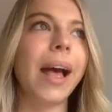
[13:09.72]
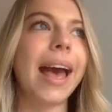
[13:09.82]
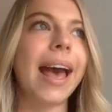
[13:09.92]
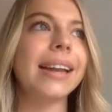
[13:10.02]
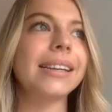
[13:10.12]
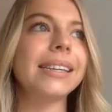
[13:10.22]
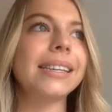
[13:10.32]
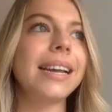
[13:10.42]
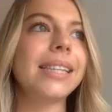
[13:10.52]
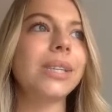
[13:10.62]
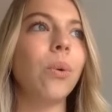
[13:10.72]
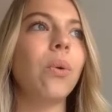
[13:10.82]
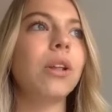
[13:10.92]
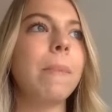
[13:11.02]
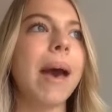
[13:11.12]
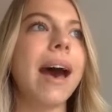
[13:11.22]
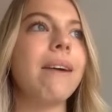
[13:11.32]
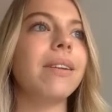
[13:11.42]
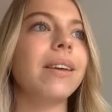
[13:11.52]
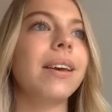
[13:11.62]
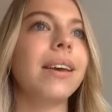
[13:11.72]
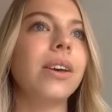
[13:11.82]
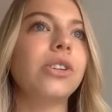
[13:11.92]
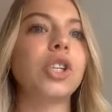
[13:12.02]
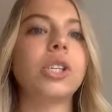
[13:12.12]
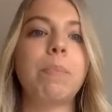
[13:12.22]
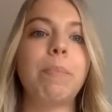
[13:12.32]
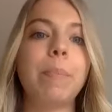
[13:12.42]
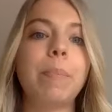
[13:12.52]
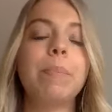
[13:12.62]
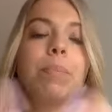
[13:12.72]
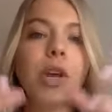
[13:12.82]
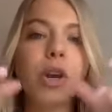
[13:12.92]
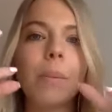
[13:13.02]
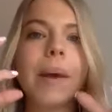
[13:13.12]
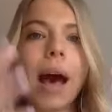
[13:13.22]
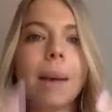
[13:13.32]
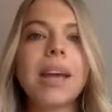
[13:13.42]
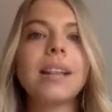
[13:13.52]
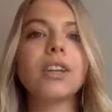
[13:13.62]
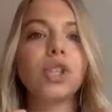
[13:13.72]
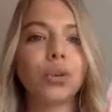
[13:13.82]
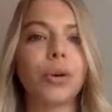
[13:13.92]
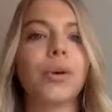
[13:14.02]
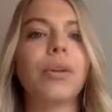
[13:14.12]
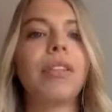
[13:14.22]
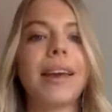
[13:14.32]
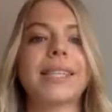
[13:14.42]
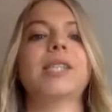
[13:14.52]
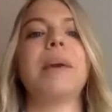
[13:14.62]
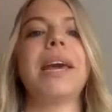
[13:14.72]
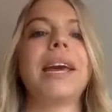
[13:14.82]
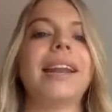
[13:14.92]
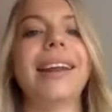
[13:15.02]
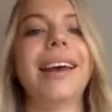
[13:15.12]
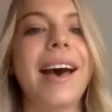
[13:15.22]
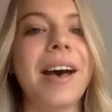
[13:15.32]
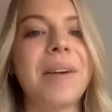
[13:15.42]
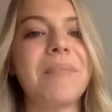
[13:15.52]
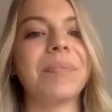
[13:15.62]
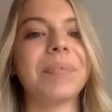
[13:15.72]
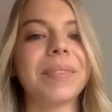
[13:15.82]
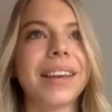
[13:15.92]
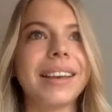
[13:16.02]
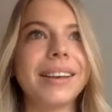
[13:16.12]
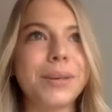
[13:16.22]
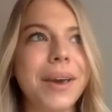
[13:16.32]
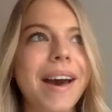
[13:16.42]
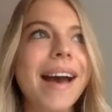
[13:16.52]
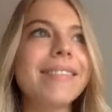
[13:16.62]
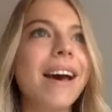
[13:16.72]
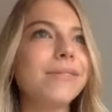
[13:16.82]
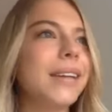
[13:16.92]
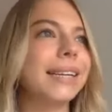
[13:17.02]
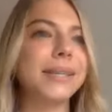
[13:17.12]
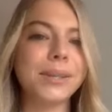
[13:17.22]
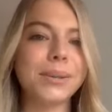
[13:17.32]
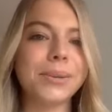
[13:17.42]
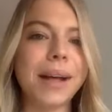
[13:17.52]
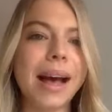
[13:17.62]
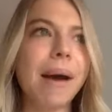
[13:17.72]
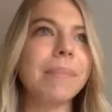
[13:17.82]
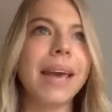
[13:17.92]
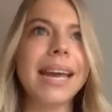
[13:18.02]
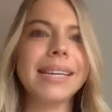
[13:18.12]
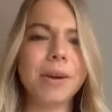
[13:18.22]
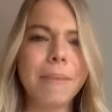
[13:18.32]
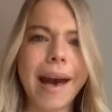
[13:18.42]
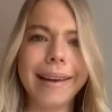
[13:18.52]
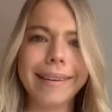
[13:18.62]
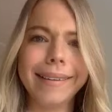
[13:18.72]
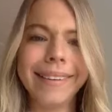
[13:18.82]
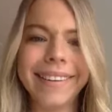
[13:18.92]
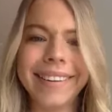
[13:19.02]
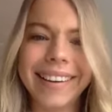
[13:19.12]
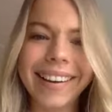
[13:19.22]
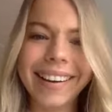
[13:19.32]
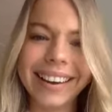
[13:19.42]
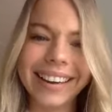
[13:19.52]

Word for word: and it's all about just, you know, becoming the true thespian. Um, yeah, I loved acting school. I, am keen to go back.